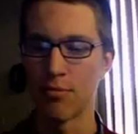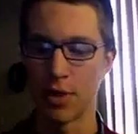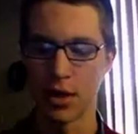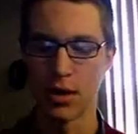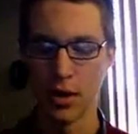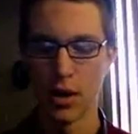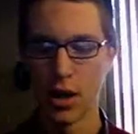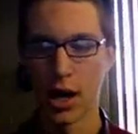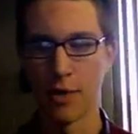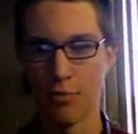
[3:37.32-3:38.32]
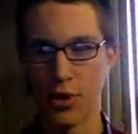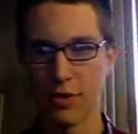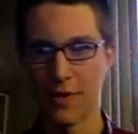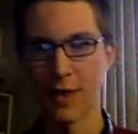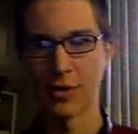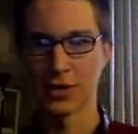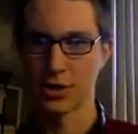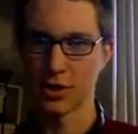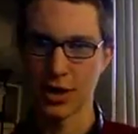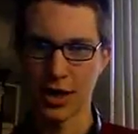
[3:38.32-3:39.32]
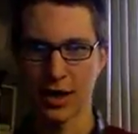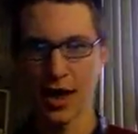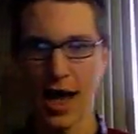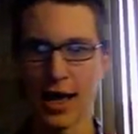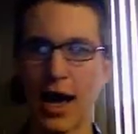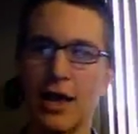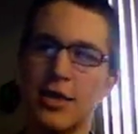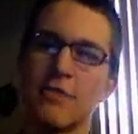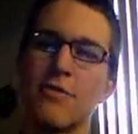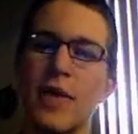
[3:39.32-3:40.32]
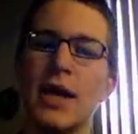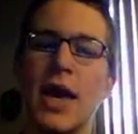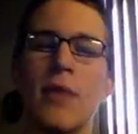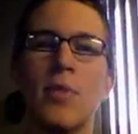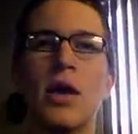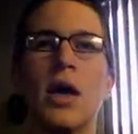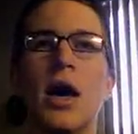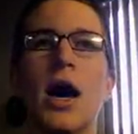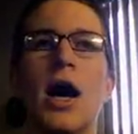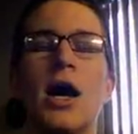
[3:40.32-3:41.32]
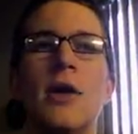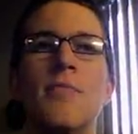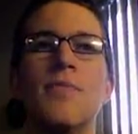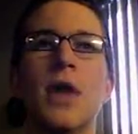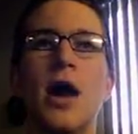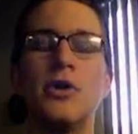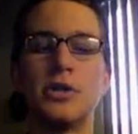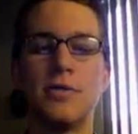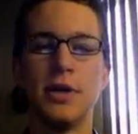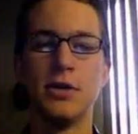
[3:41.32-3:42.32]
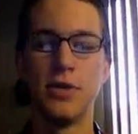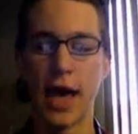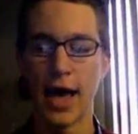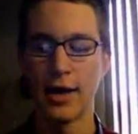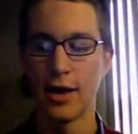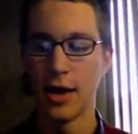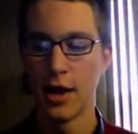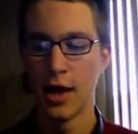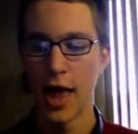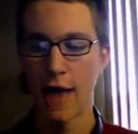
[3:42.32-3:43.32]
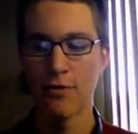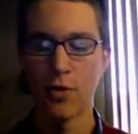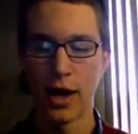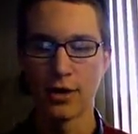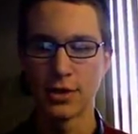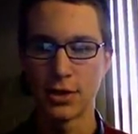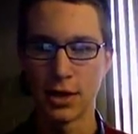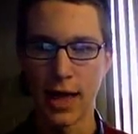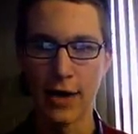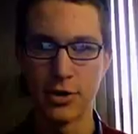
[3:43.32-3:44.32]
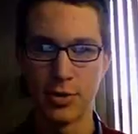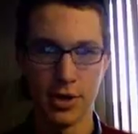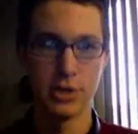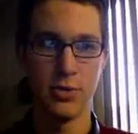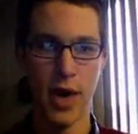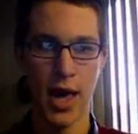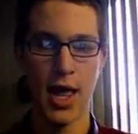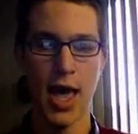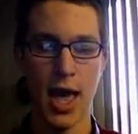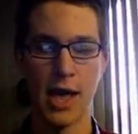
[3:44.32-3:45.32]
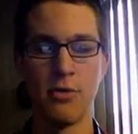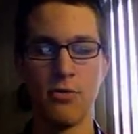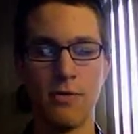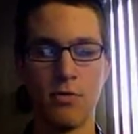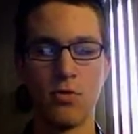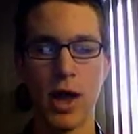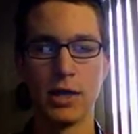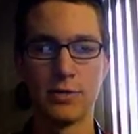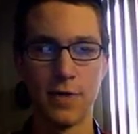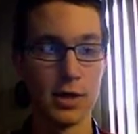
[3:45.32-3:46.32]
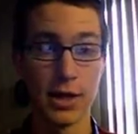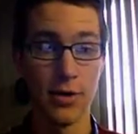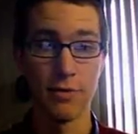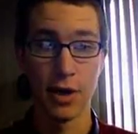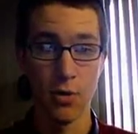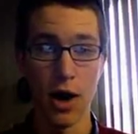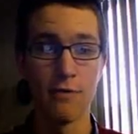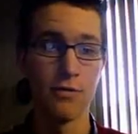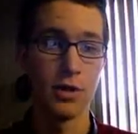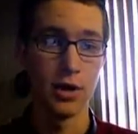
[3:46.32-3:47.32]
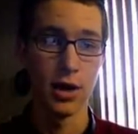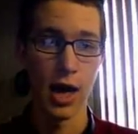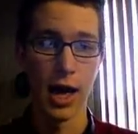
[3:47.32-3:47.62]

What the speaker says: but pretty famous little icon thing from that game. Other stuff they do, everyone else is allowed to participate and raise funds however they want for the